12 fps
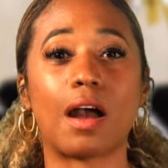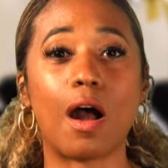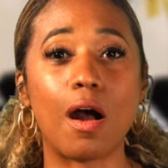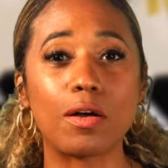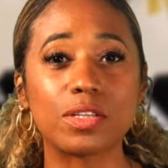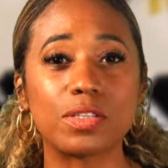
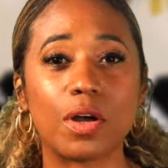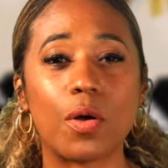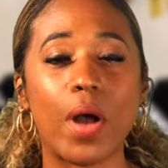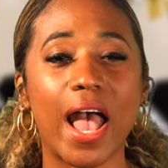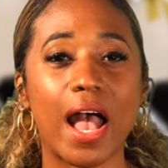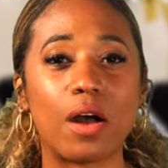also
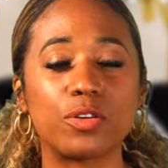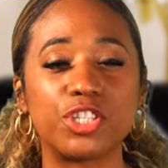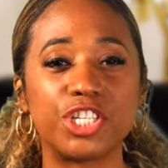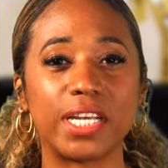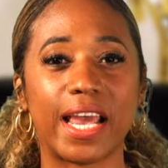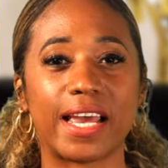how
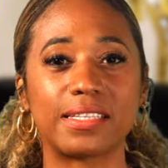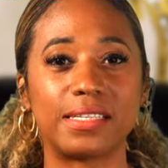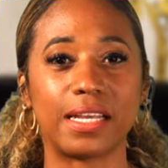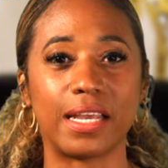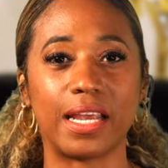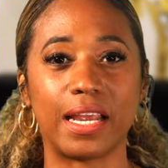she has
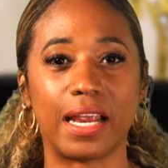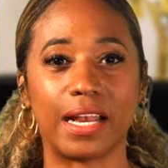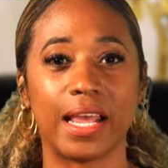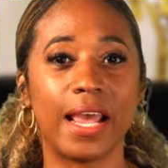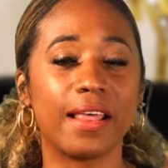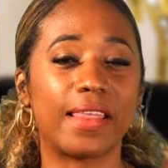to end.